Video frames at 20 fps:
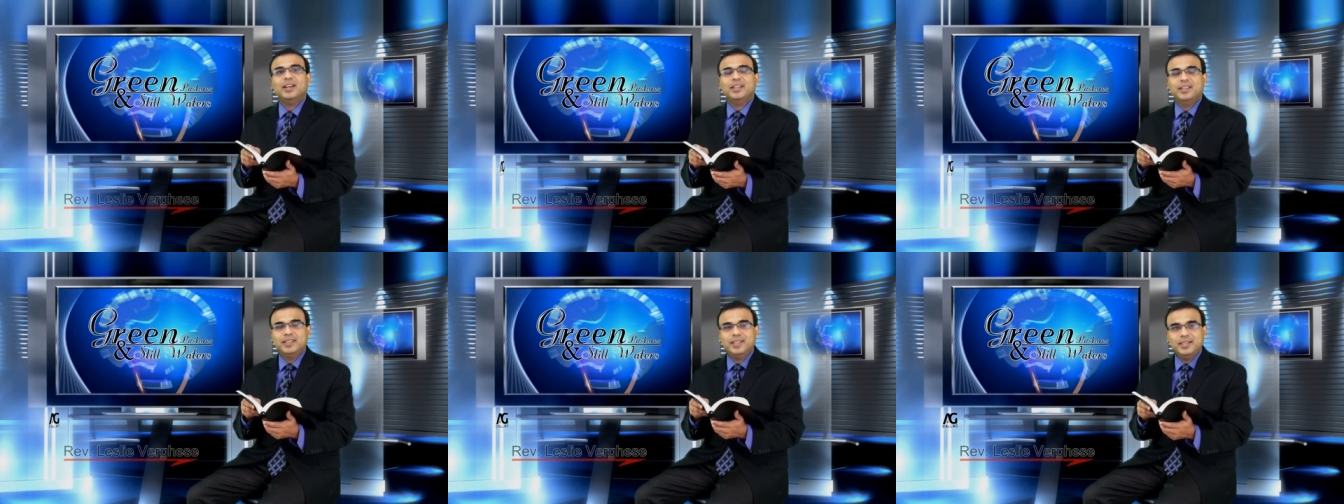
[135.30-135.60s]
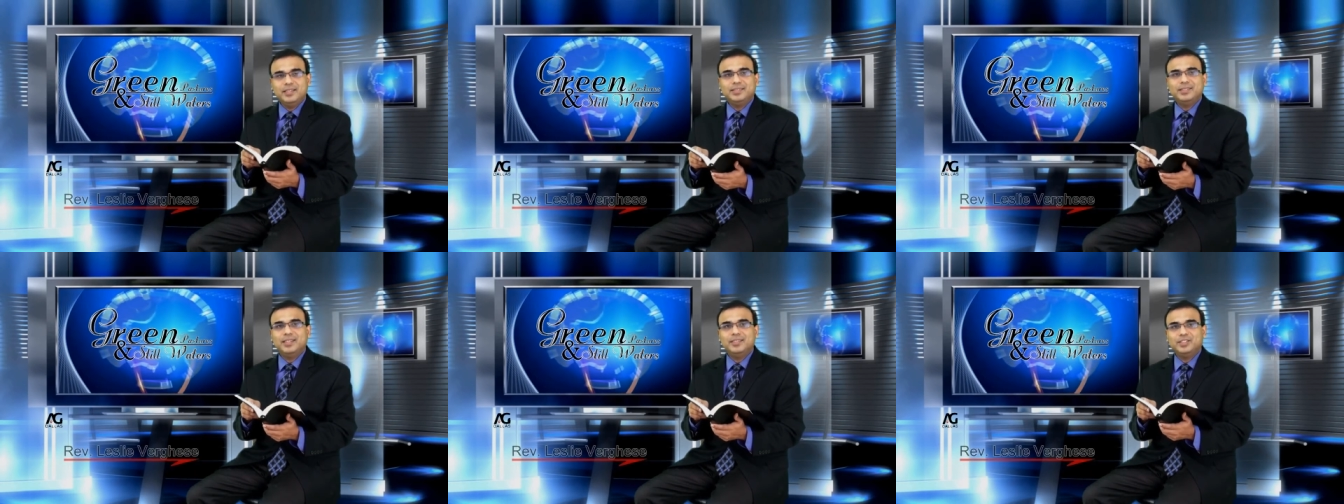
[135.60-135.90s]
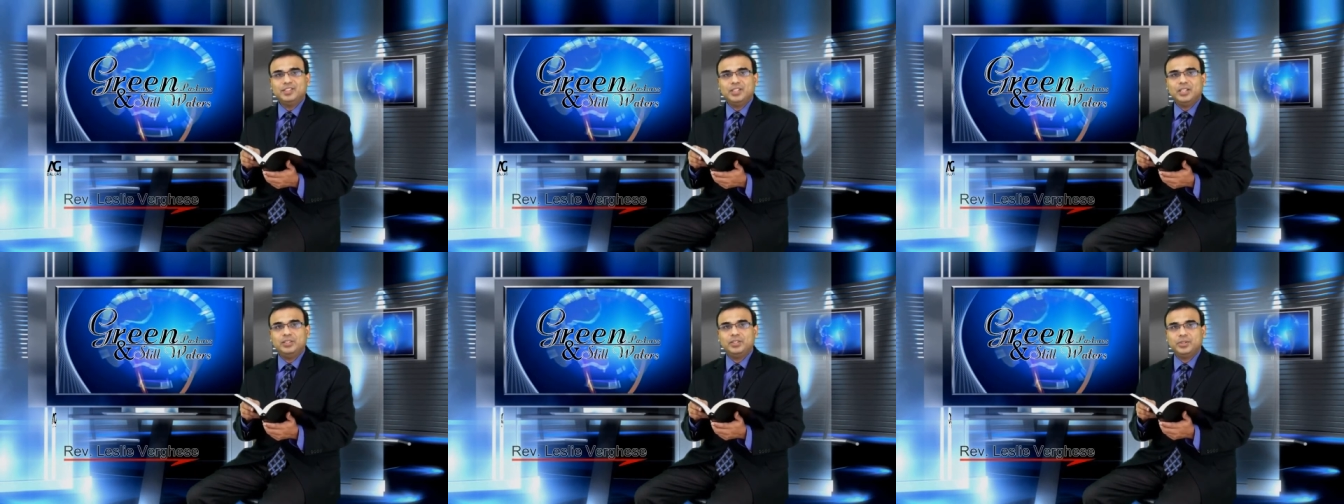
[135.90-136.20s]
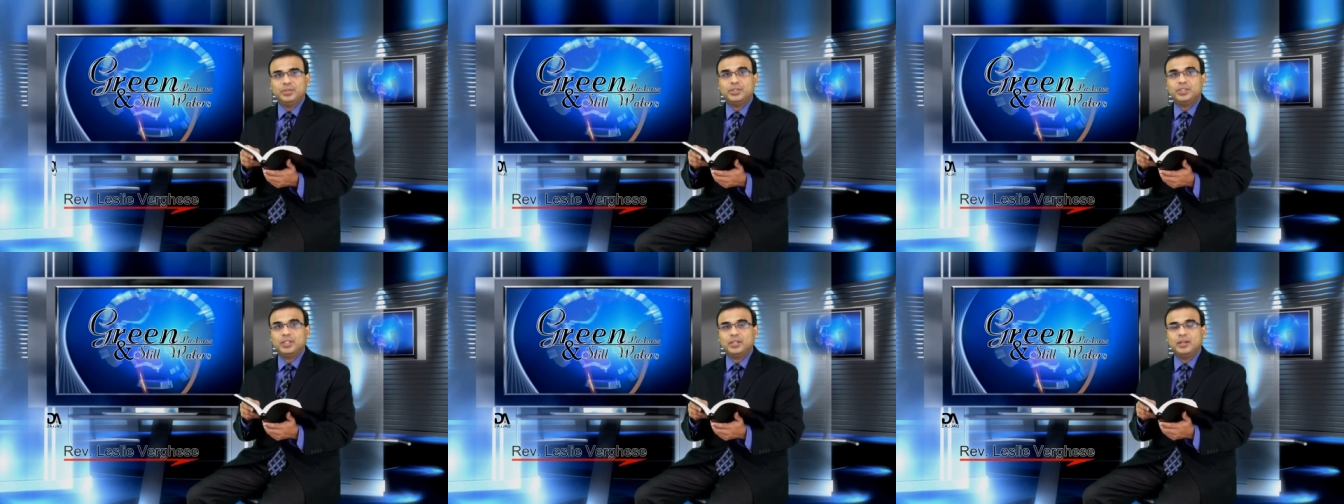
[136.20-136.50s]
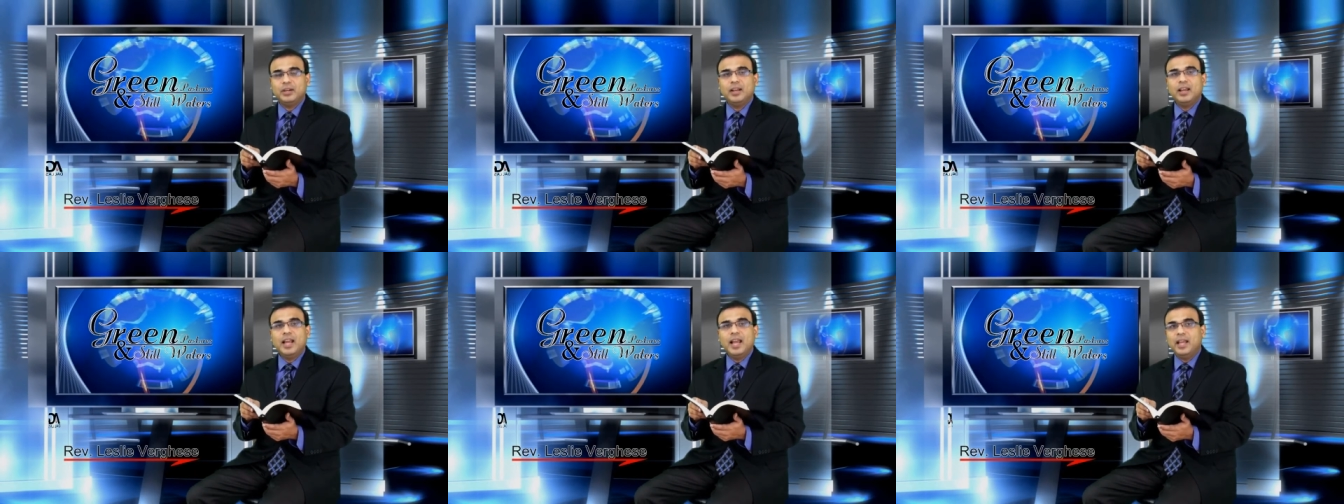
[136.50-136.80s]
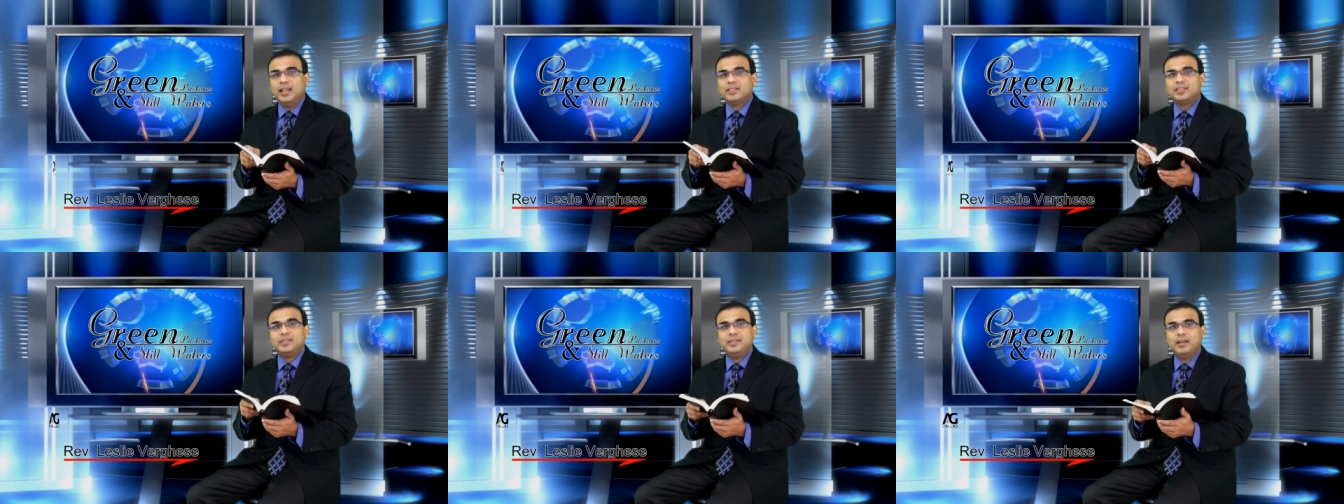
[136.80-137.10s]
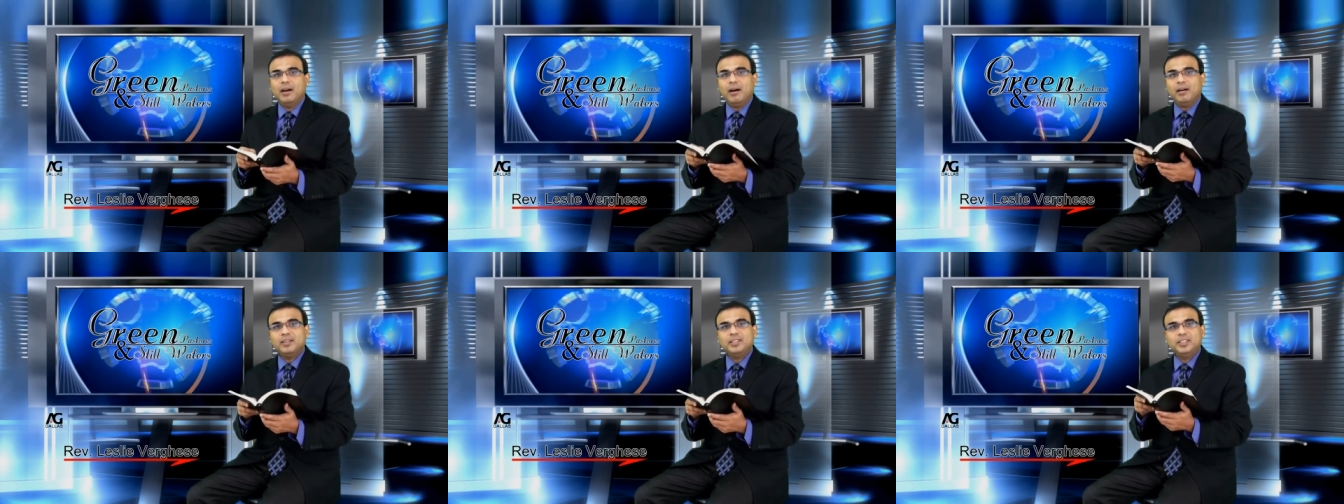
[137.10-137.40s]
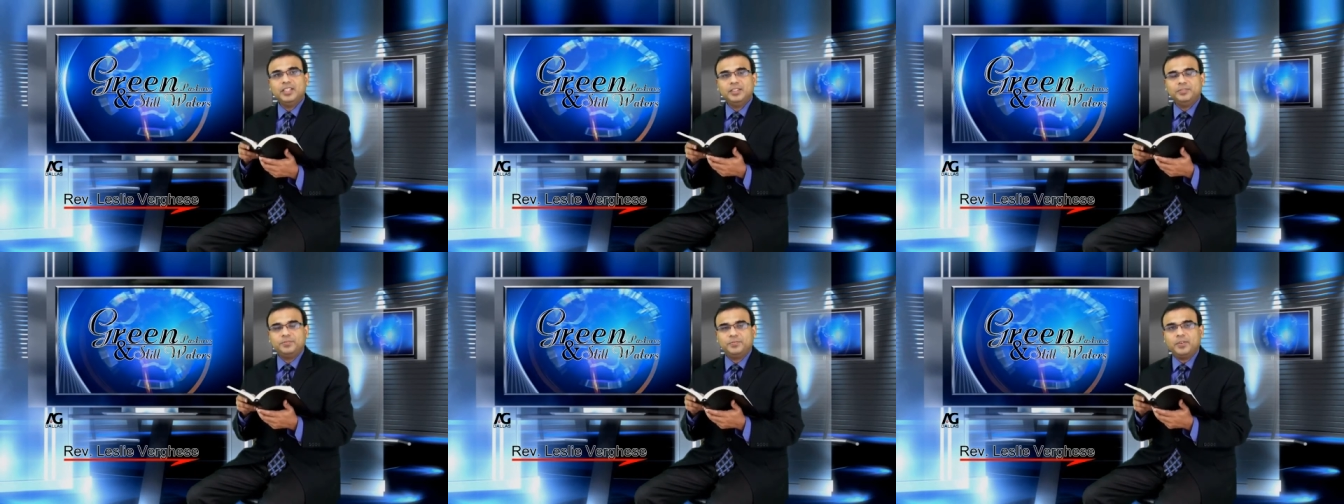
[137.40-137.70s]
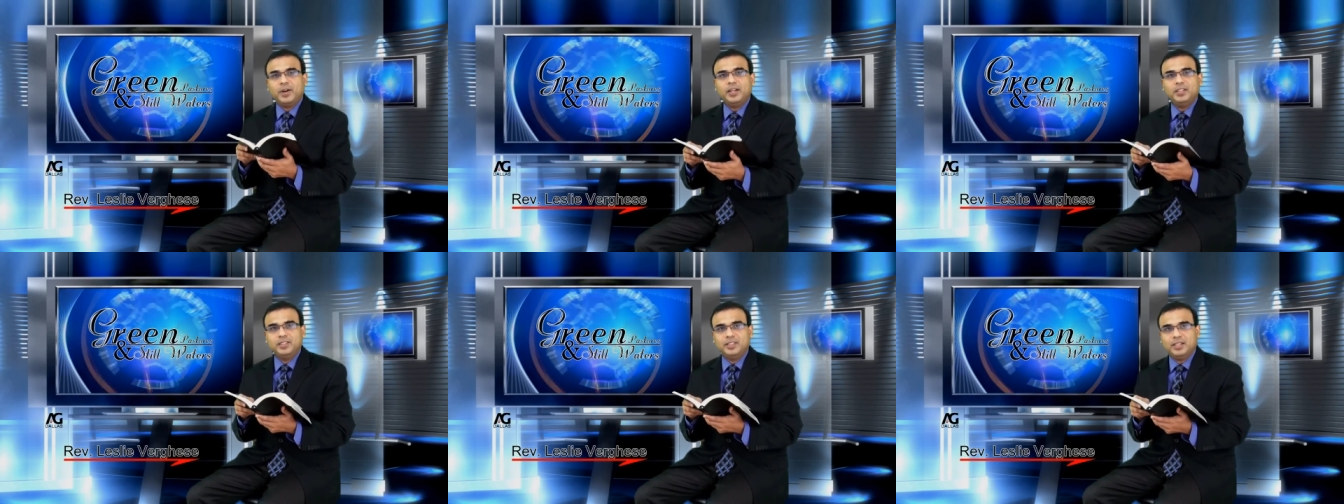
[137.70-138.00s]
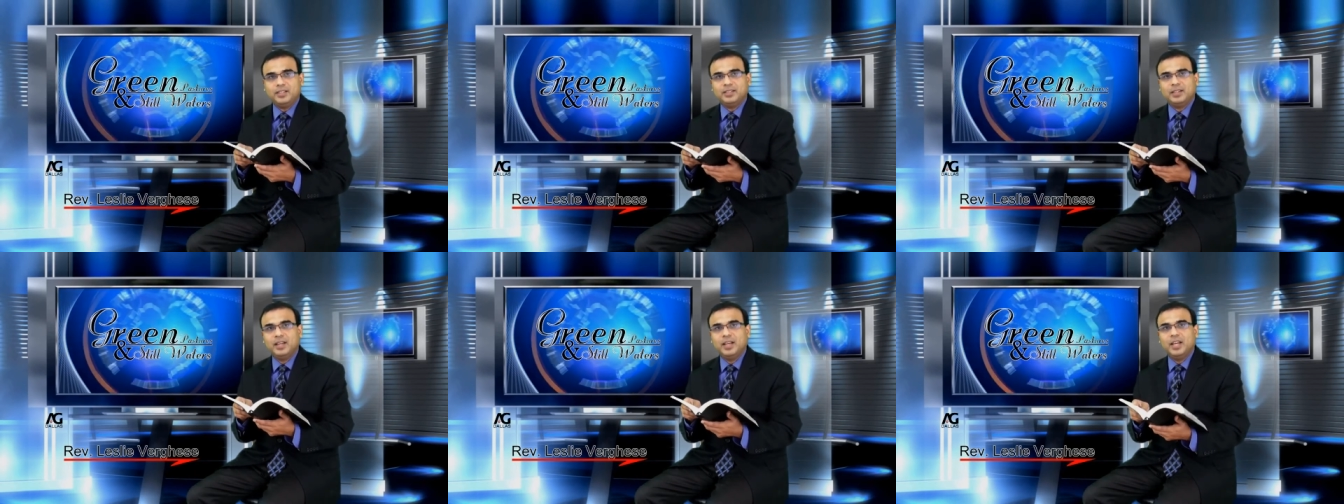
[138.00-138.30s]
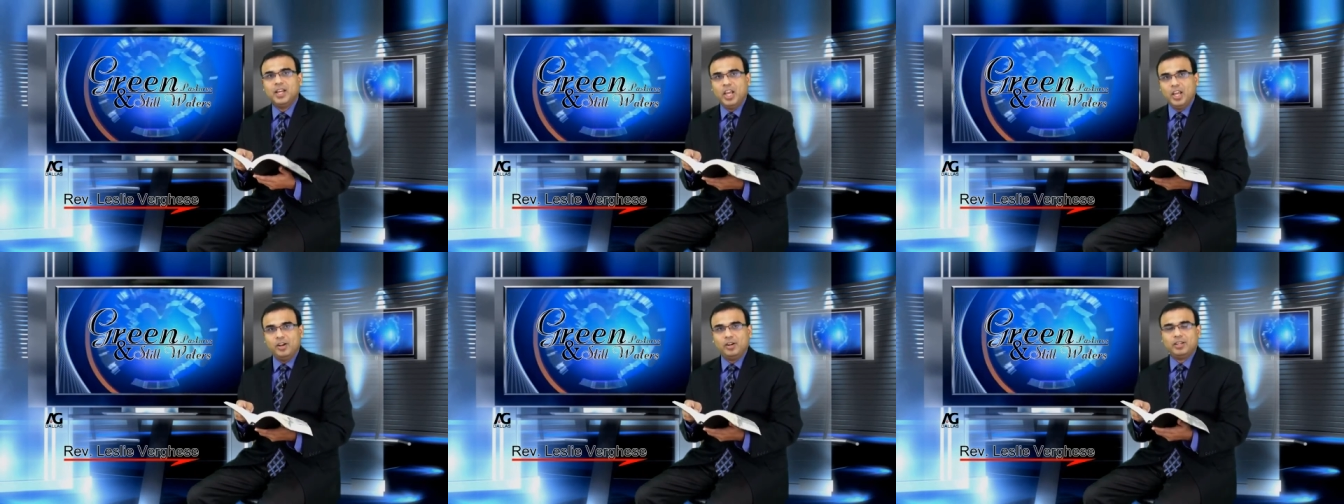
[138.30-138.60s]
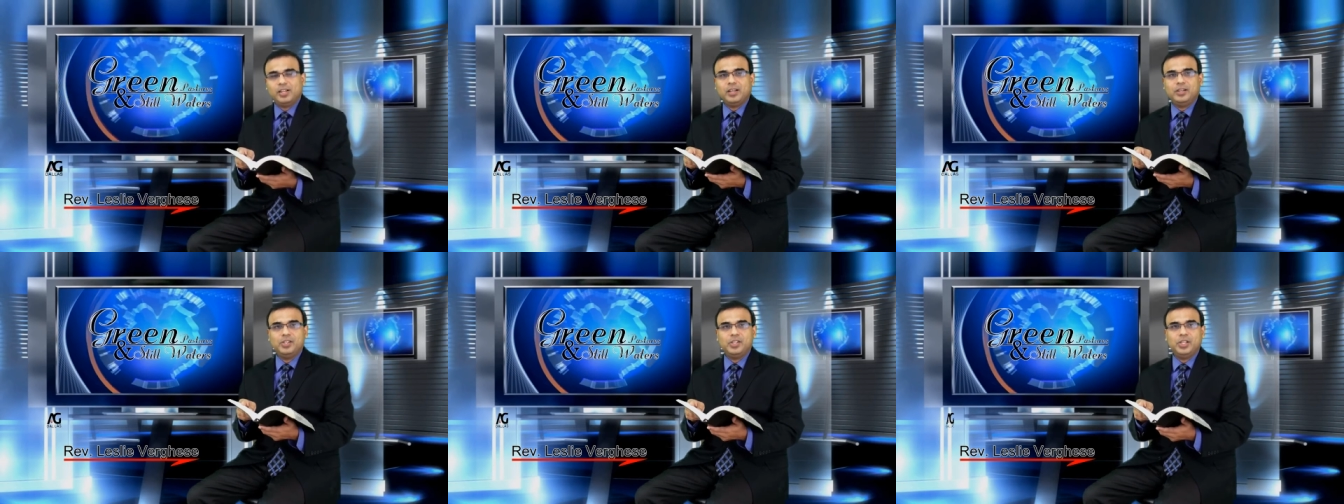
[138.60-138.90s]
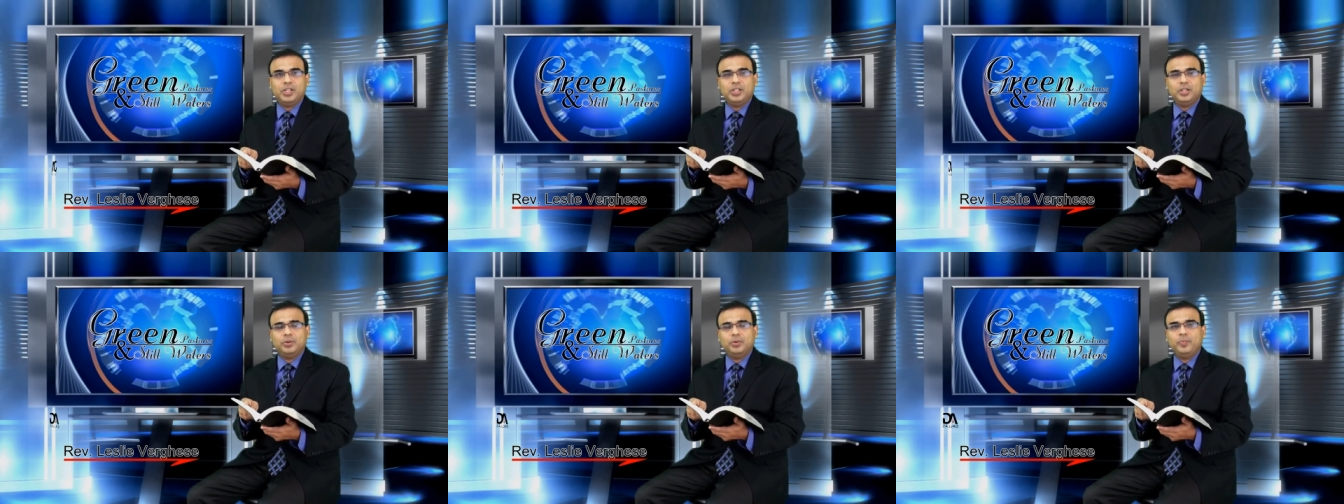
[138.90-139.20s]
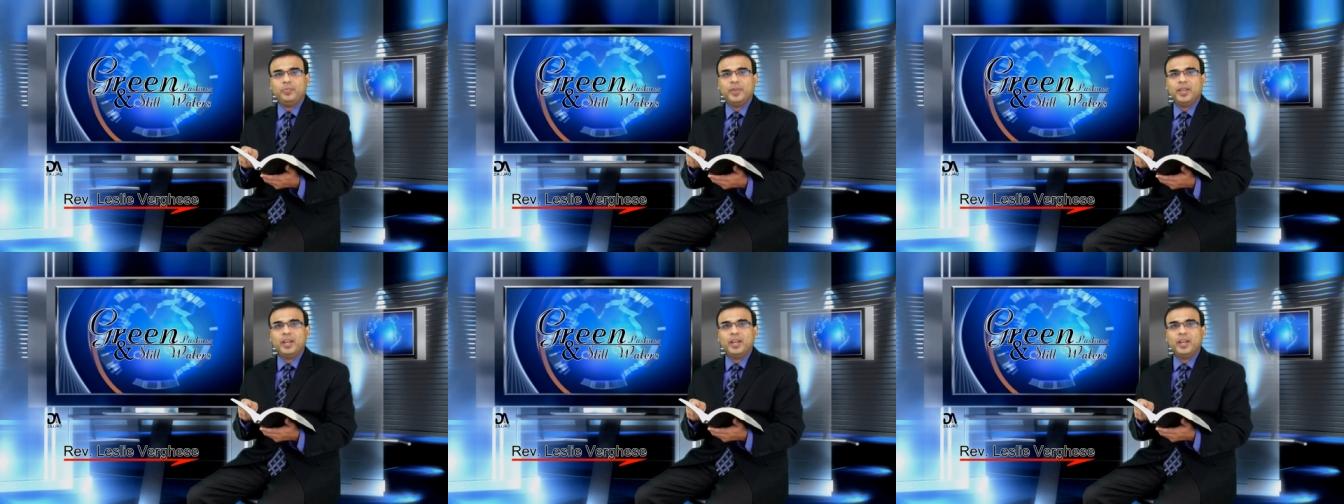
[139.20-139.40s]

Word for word: this institution, as God defined it, it'll continue.